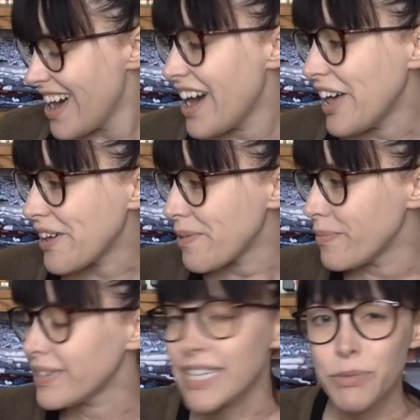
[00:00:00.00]
Let's
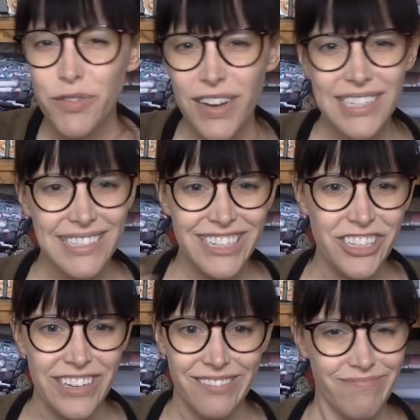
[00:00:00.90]
move on to
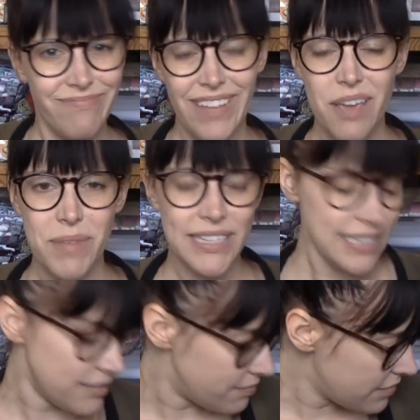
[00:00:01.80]
stitching. 8 minutes
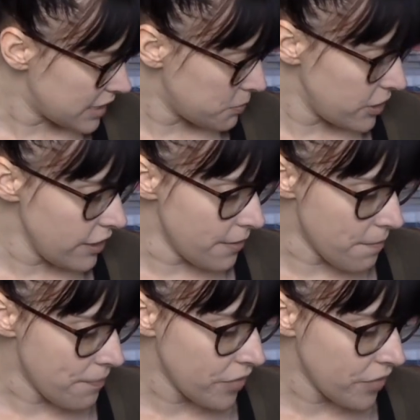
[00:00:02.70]
in. That's pretty good.